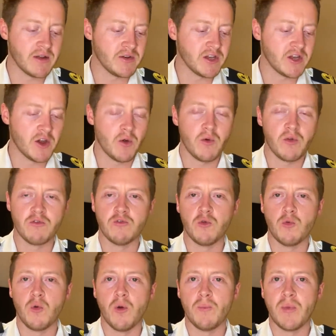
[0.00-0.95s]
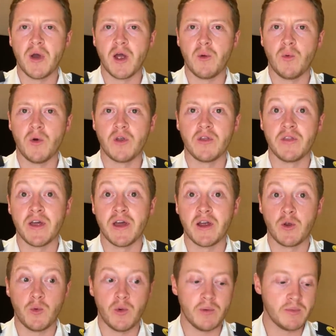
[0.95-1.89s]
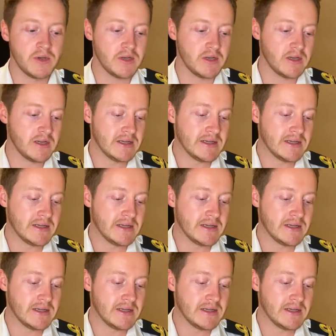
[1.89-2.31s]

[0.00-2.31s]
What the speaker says: and you go through one by one on that equipment.